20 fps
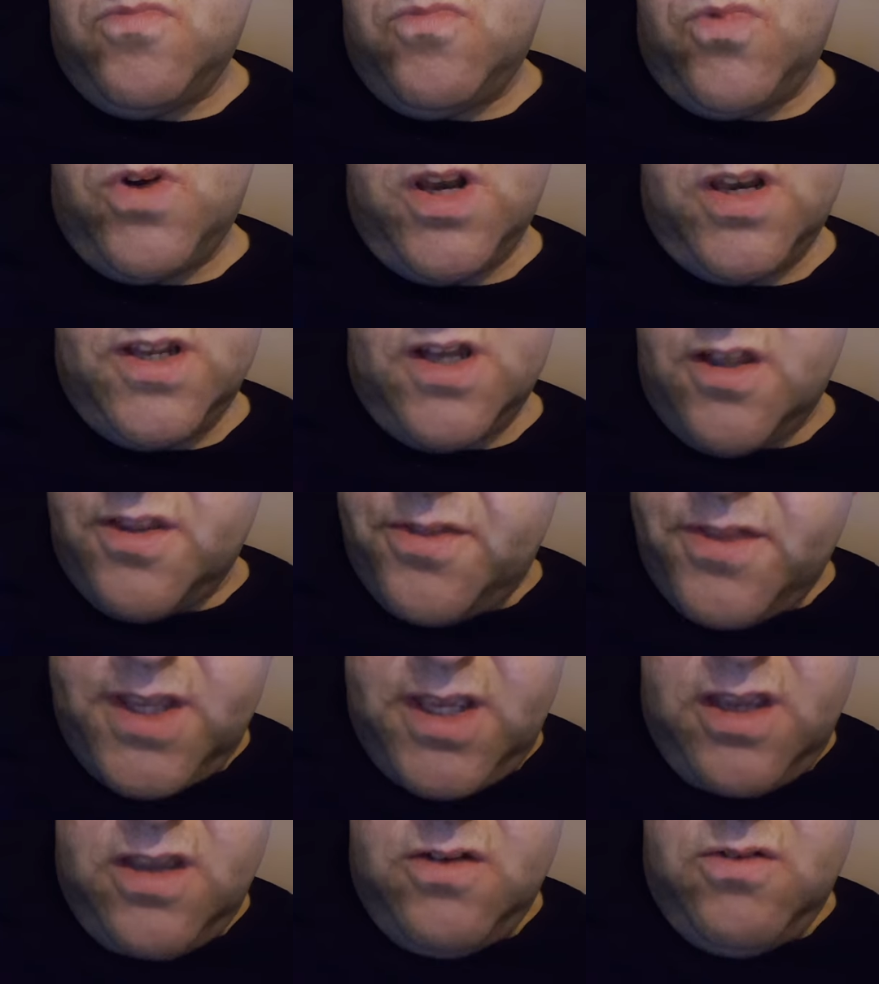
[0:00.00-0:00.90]
I
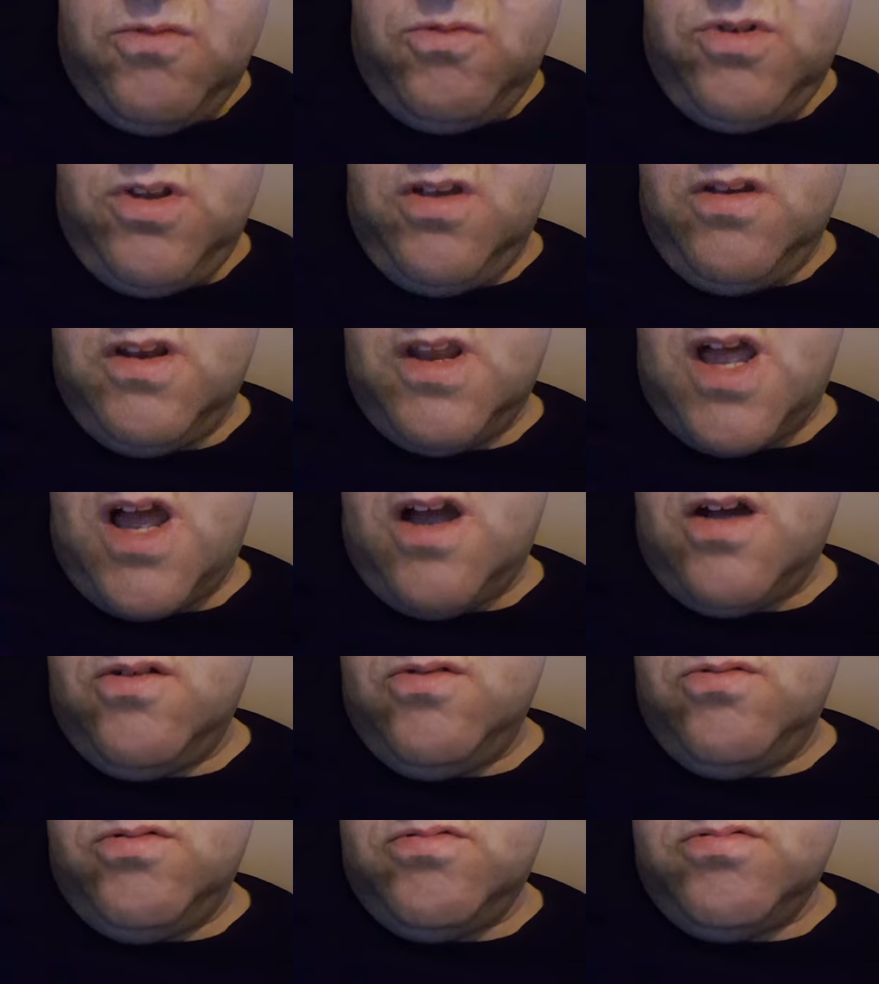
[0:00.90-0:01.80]
think you
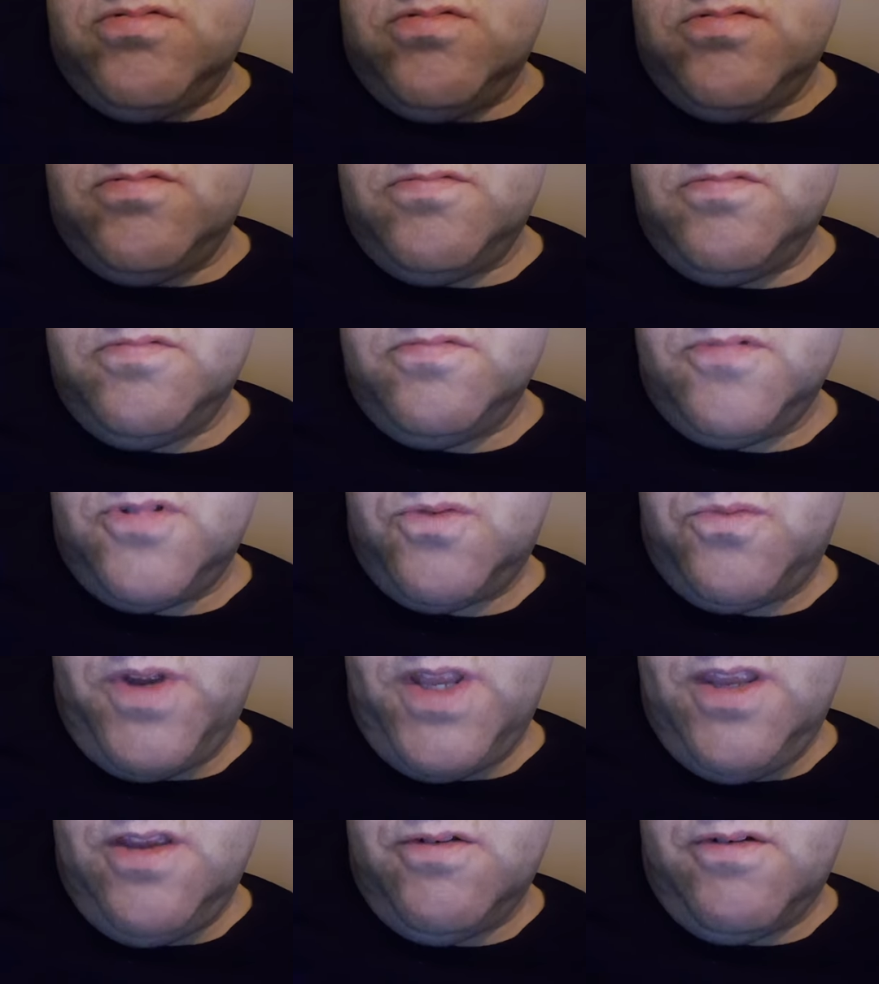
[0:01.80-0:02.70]
know that
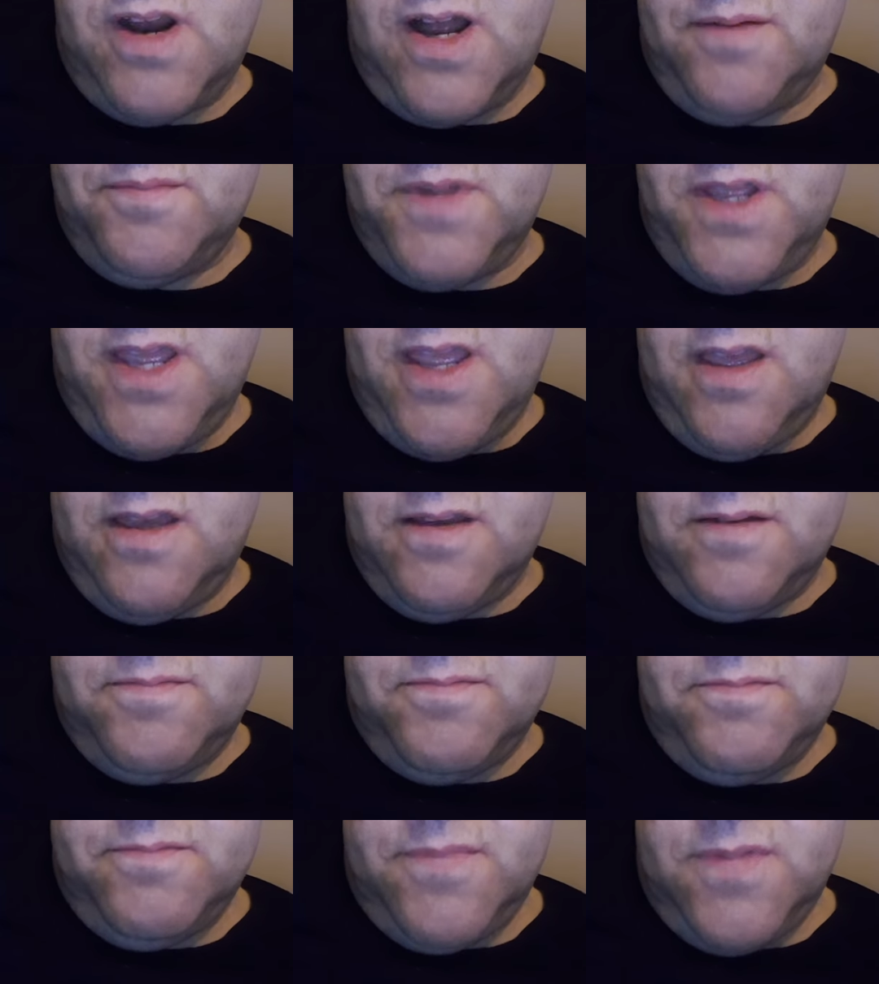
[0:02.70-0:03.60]
when you're up there,
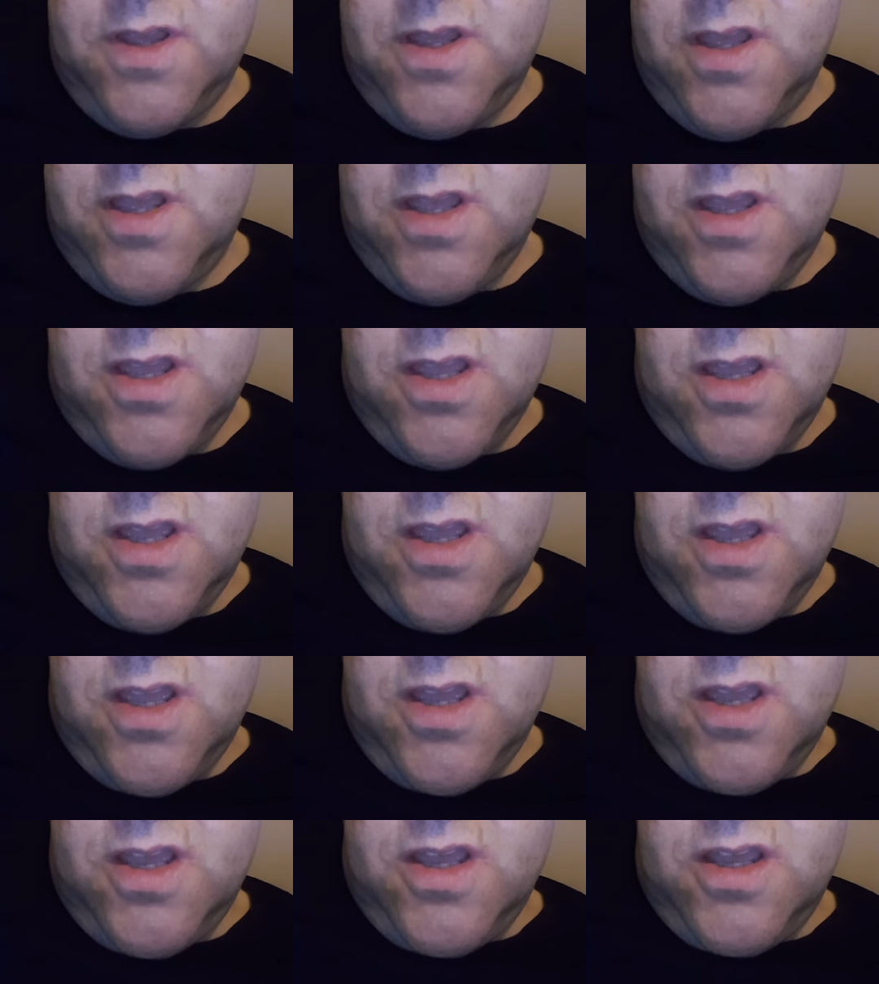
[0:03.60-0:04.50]

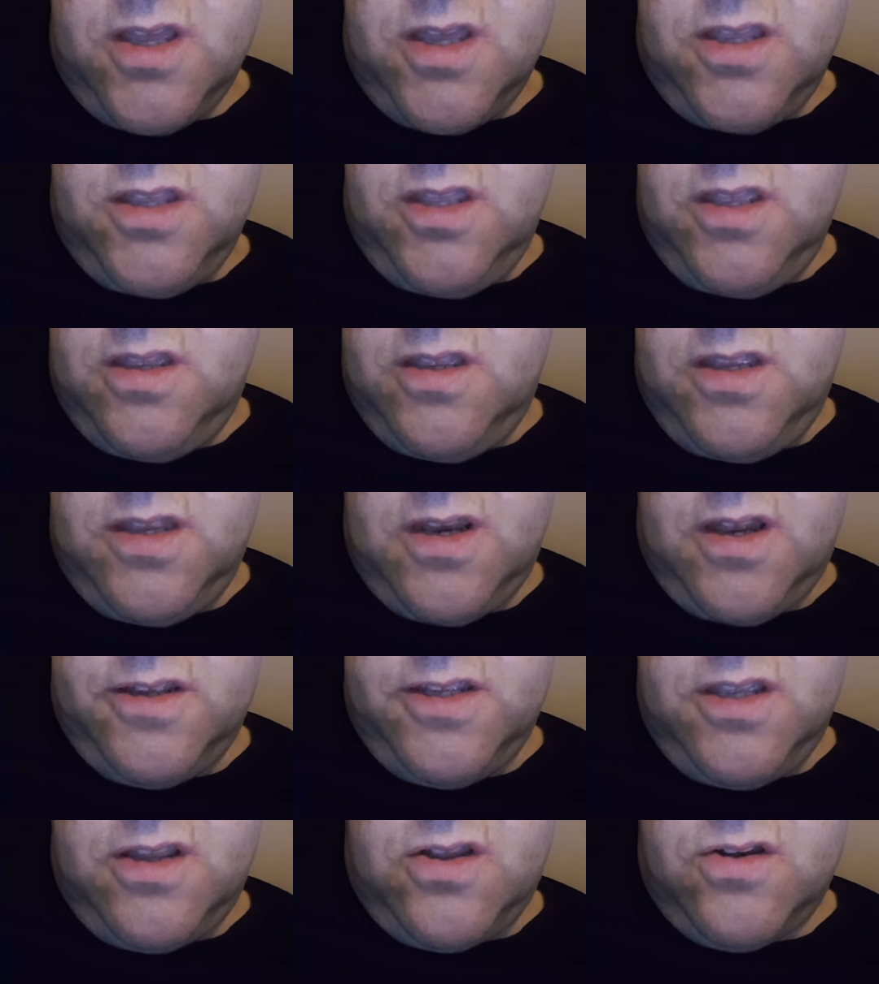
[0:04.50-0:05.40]

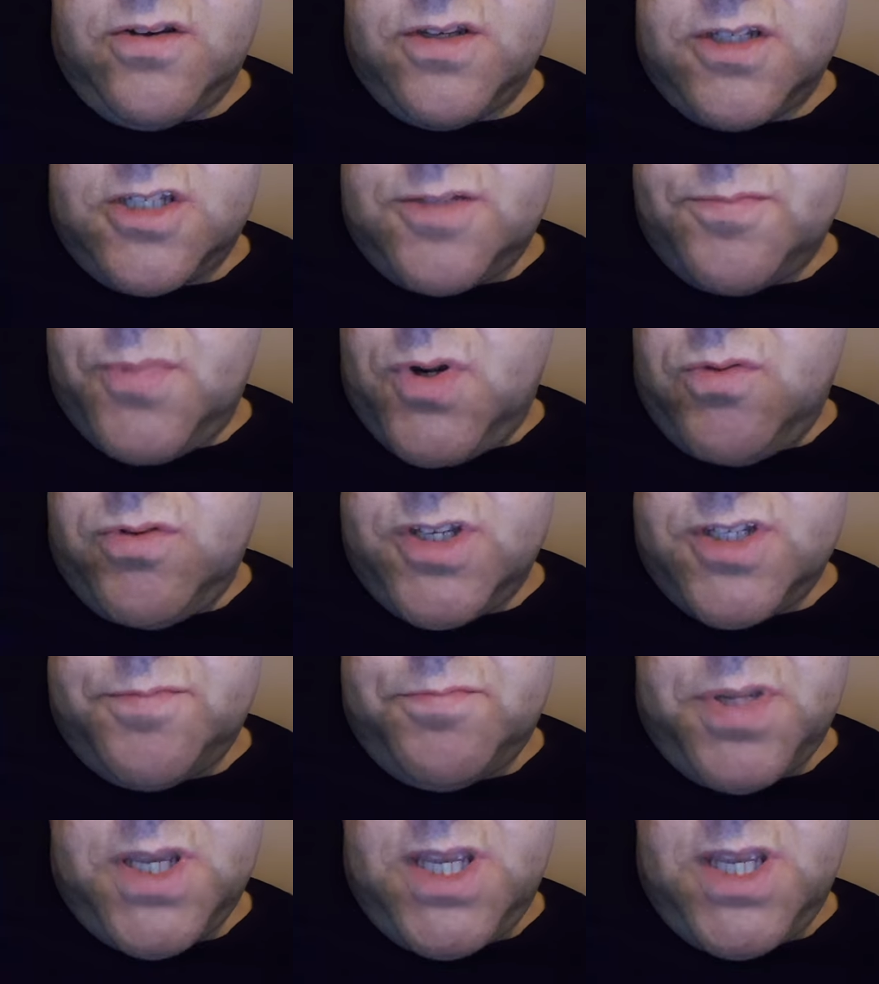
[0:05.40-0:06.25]
you've got the smallest